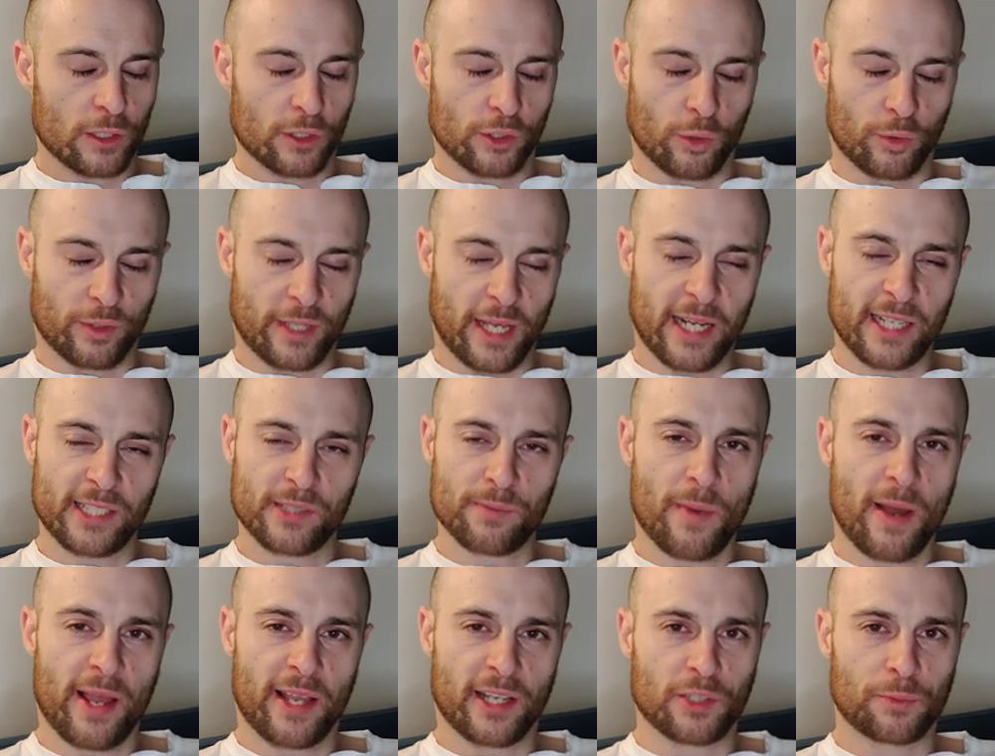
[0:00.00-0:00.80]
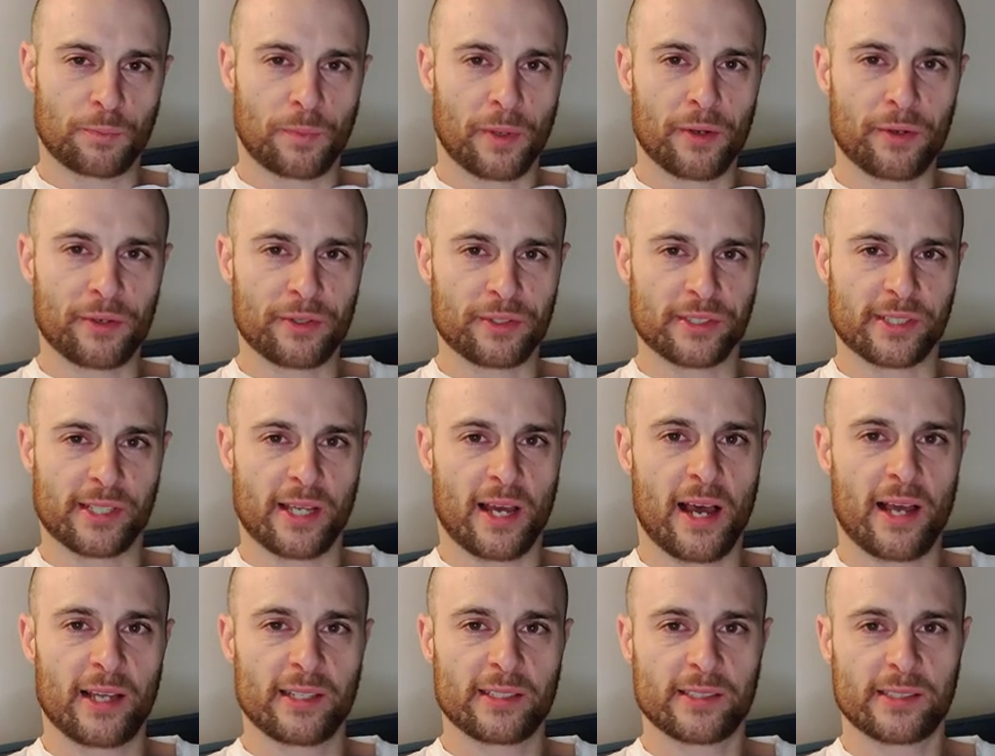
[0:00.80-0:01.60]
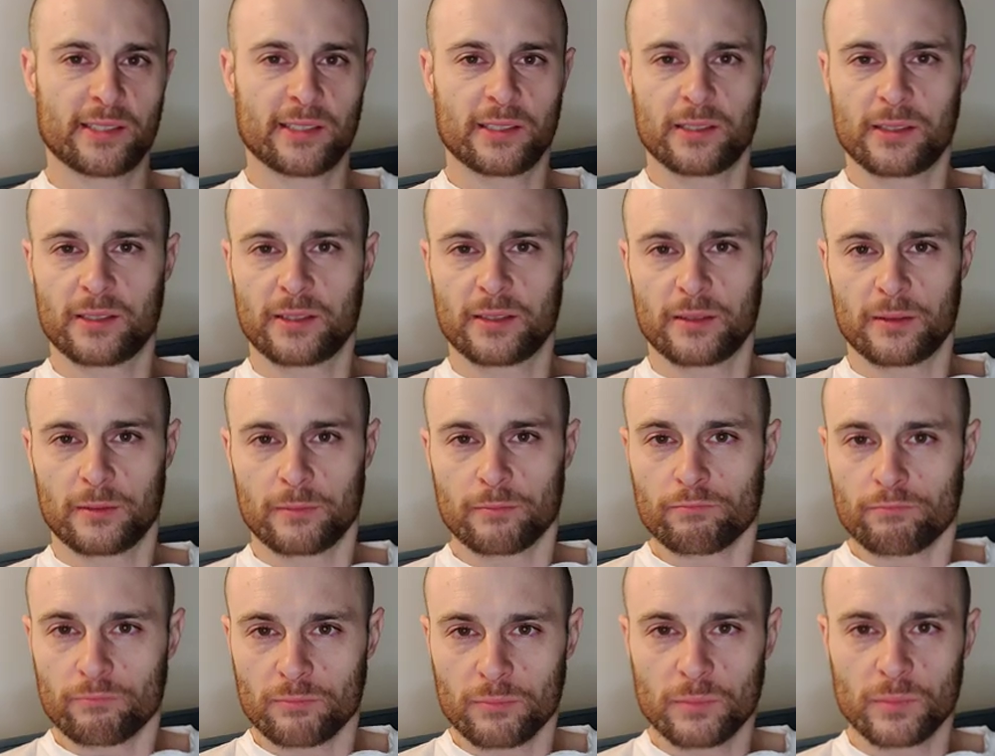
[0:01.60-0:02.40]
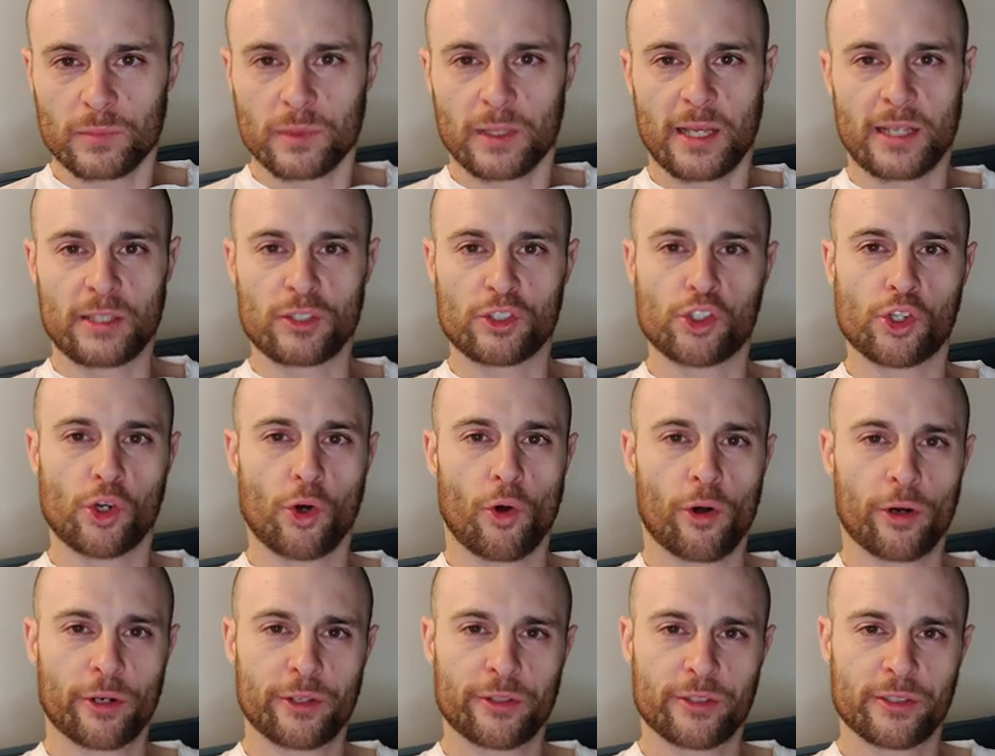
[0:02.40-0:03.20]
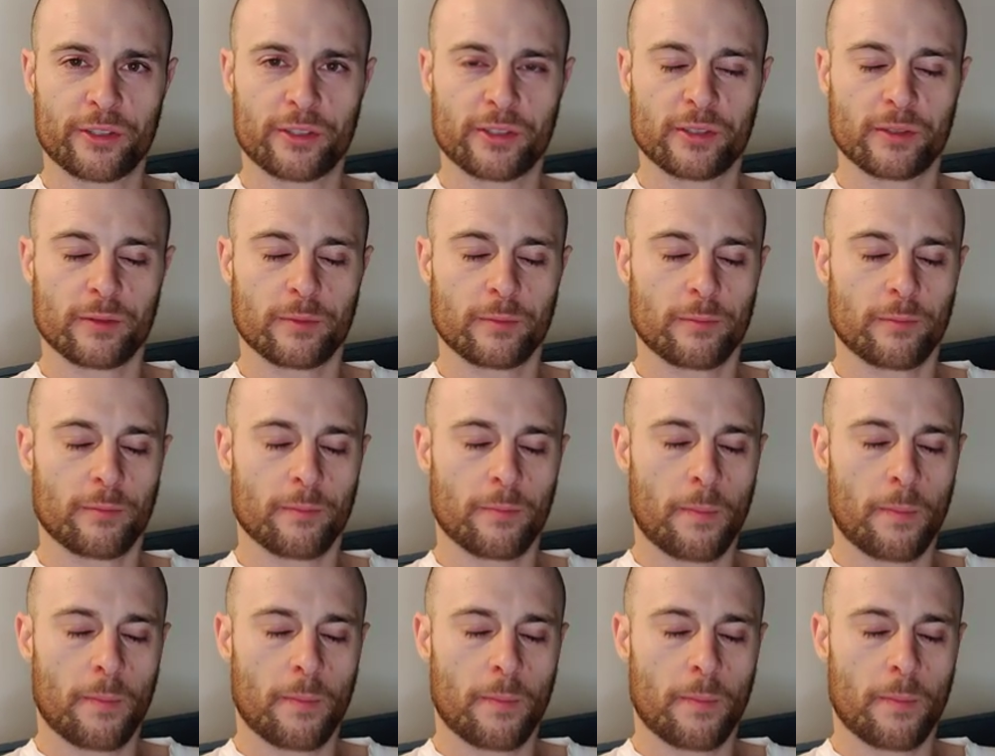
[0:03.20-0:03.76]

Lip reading: So that is my experience, guys. In short,